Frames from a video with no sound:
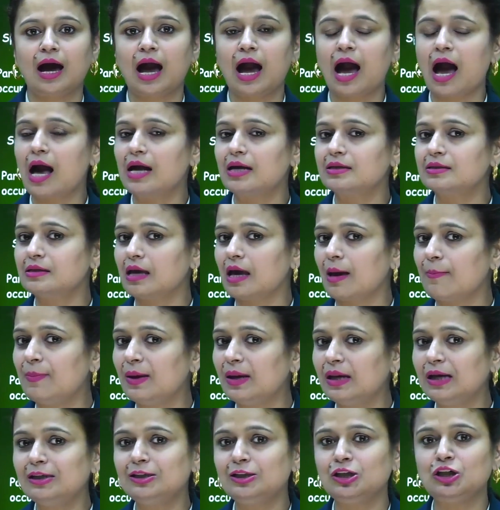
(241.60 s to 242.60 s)
has
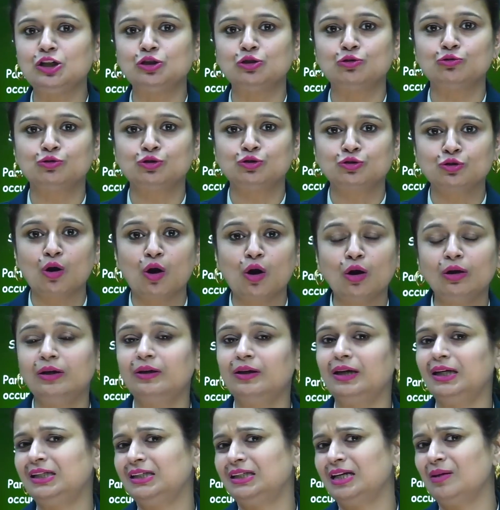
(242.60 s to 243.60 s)
ability to
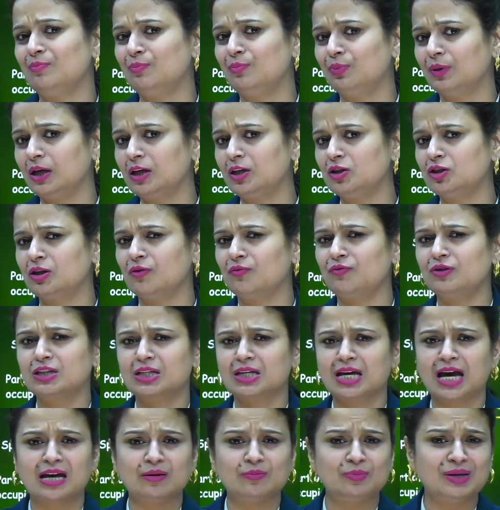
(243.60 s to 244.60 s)
tolerate temperature which
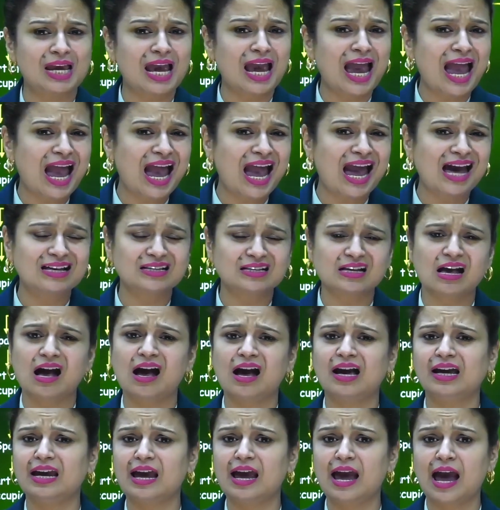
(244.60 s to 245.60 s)
can be as
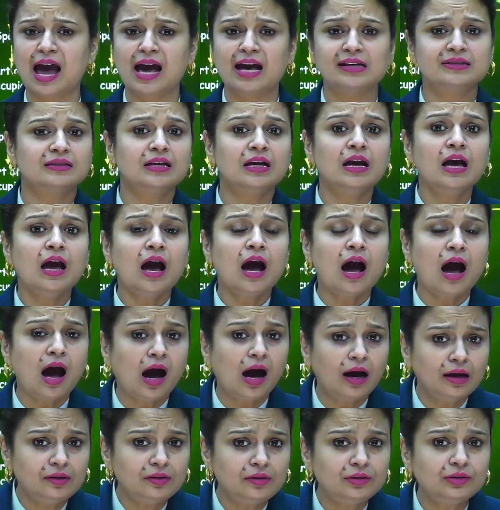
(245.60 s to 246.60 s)
high as one
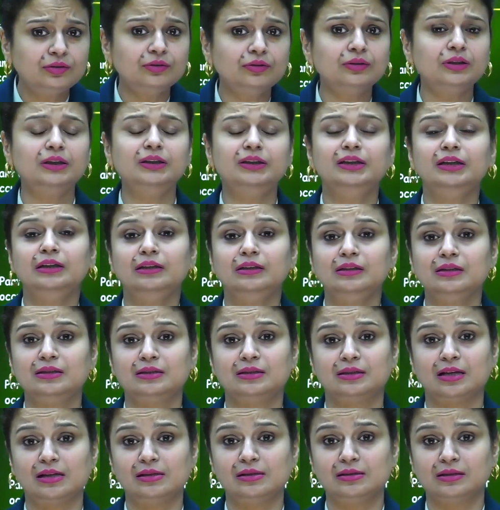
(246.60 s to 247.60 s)
hundred degrees
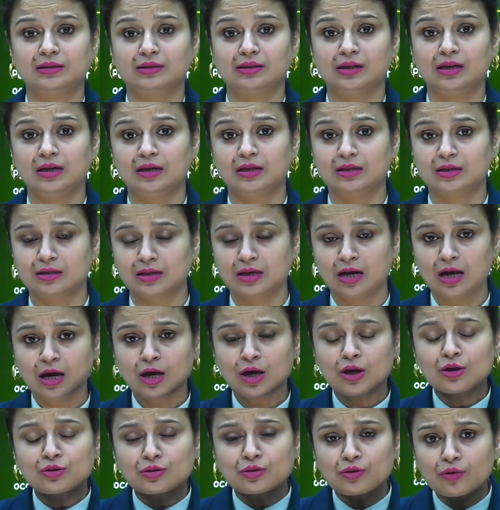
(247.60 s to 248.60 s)
Celsius.
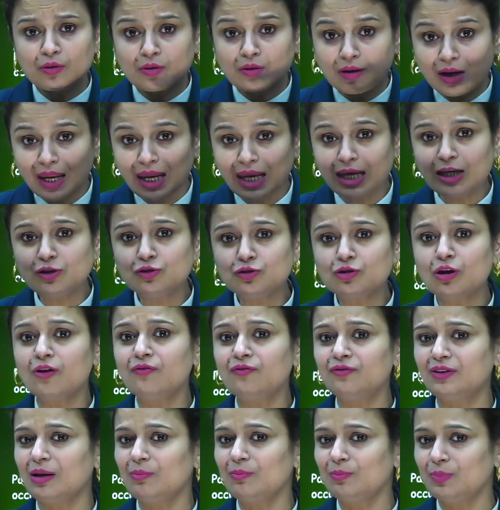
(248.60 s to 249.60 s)
So range
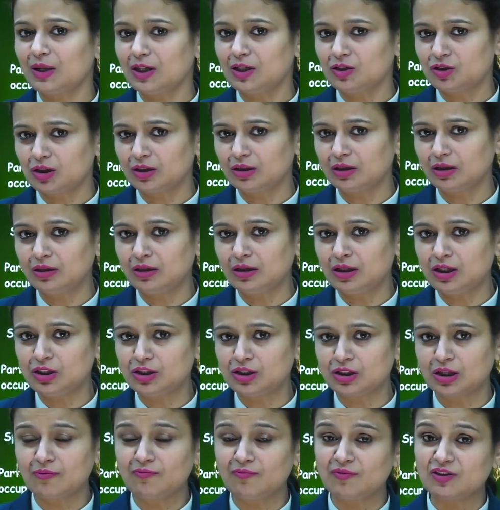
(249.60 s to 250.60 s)
of temperature
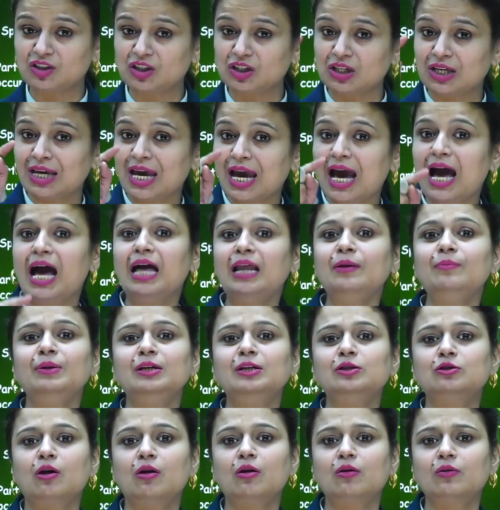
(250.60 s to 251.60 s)
condition which can be
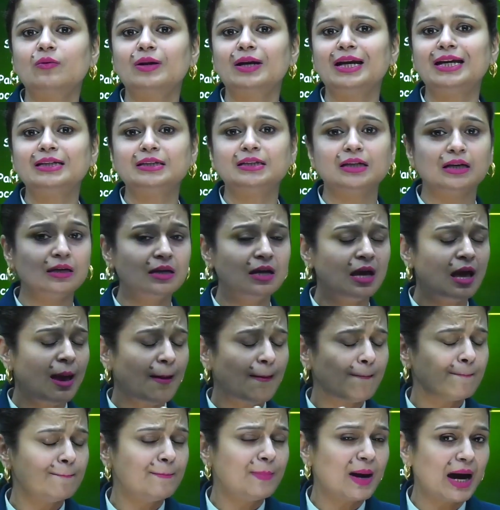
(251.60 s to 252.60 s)
tolerated
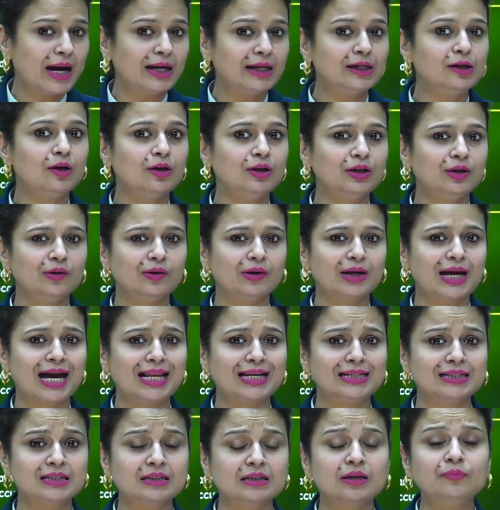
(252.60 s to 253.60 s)
by an
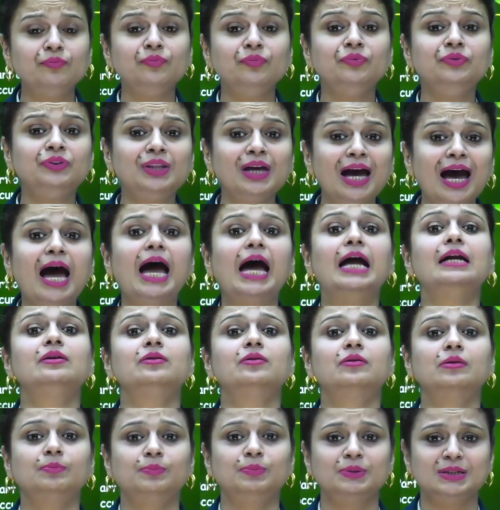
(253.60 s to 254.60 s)
organism, that
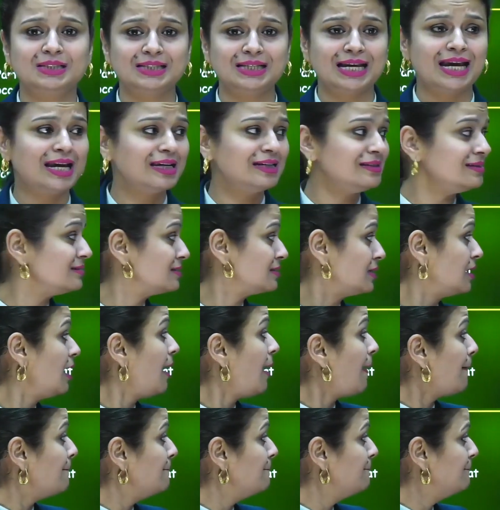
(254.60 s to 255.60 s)
represent
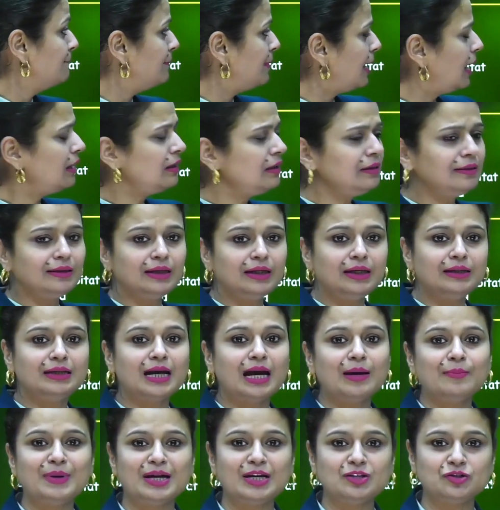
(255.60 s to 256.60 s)

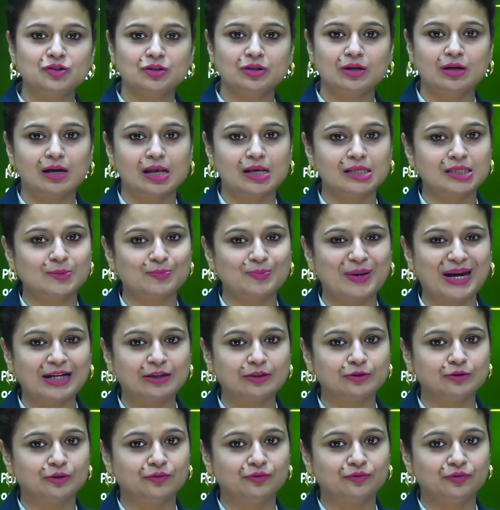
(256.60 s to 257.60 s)
multi-dimensional
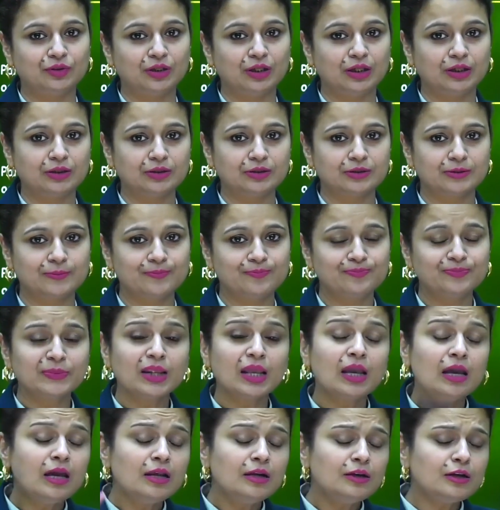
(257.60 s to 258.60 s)
aspect of niche.
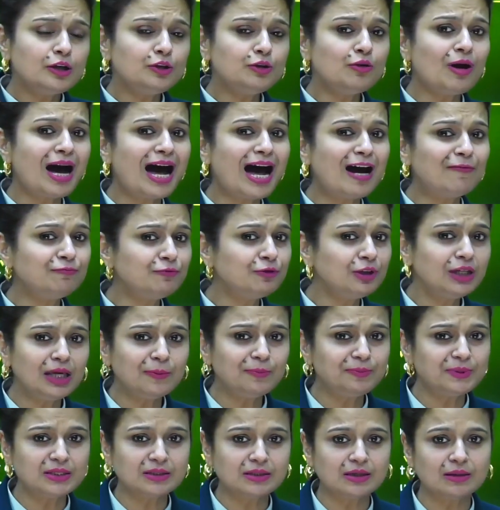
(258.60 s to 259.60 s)
Now you have to keep
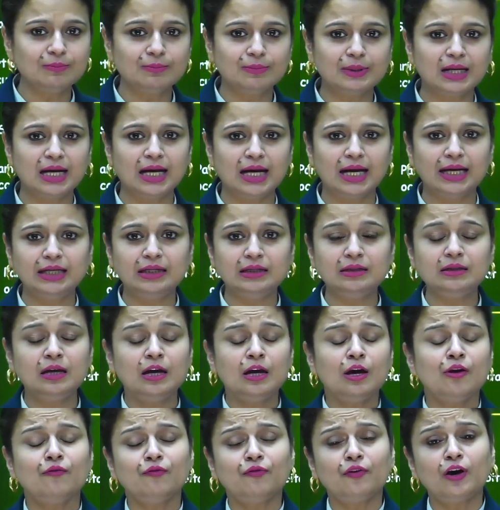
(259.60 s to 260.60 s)
this in mind,
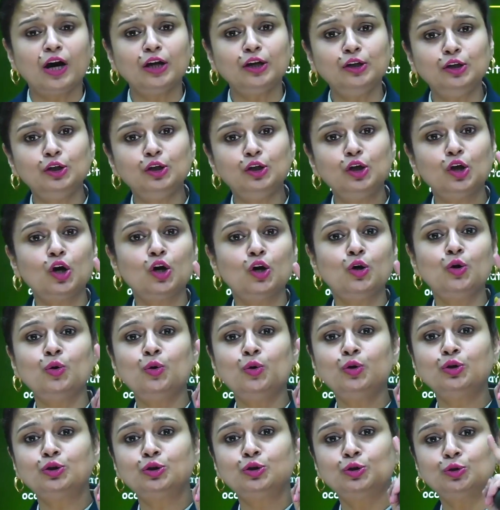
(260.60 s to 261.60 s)
for
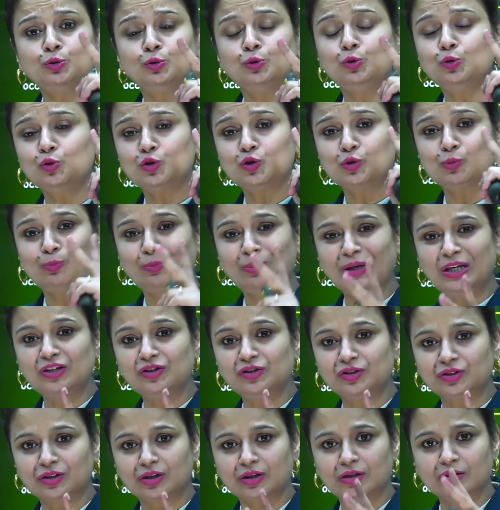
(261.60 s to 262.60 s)
no two
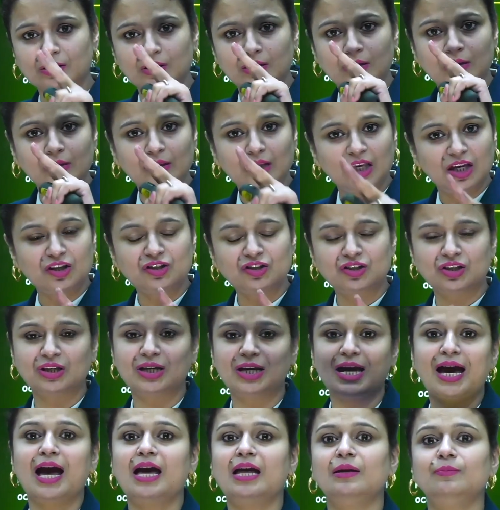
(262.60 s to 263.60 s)
species niche
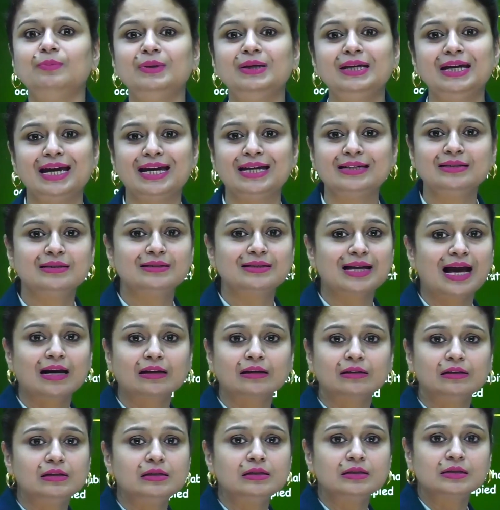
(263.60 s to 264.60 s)
can be
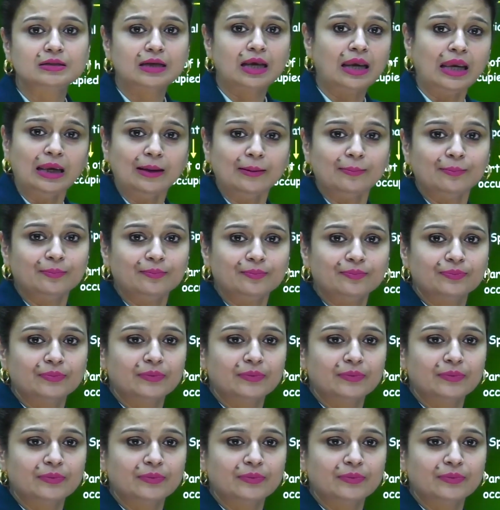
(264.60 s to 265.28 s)
exactly same.